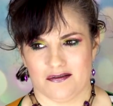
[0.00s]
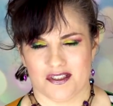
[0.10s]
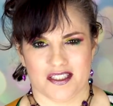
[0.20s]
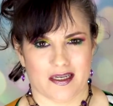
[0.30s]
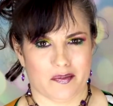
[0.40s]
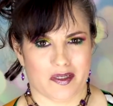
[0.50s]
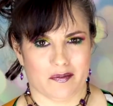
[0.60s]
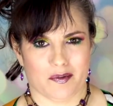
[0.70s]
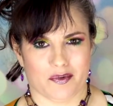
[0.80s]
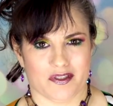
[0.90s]
what's happened to
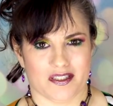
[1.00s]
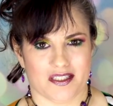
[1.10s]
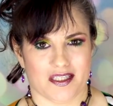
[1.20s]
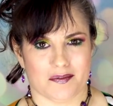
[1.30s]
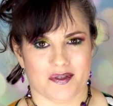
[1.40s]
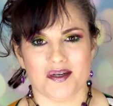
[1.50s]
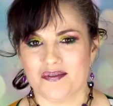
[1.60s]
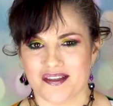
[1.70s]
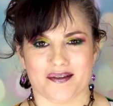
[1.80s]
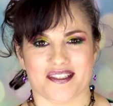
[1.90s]
him in prison since, but
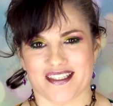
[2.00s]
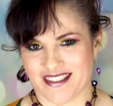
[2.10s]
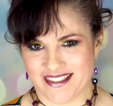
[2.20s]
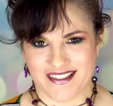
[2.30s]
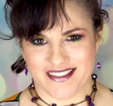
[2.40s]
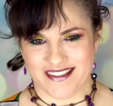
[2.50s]
hopefully it wasn't good.